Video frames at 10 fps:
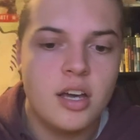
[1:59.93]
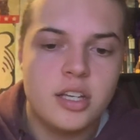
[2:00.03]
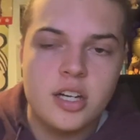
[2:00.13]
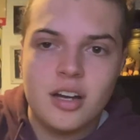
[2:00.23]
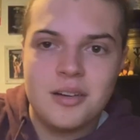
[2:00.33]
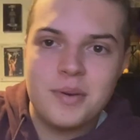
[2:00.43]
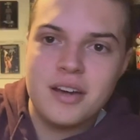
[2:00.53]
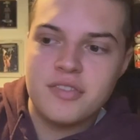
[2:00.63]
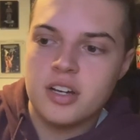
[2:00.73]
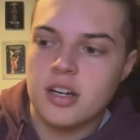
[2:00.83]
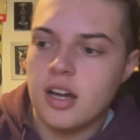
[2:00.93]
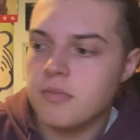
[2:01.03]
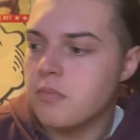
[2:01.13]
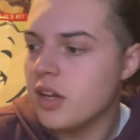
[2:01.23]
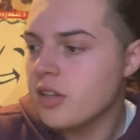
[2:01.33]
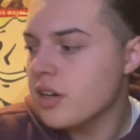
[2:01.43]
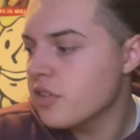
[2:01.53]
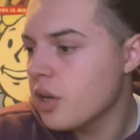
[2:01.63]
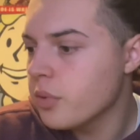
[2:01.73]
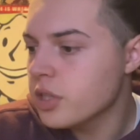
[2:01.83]
you know, I don't
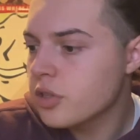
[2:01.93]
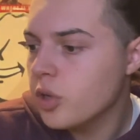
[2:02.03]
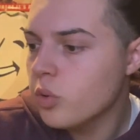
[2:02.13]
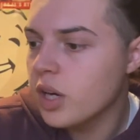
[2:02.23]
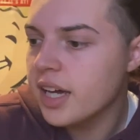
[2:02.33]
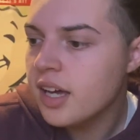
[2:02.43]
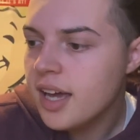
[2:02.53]
even know what you call it.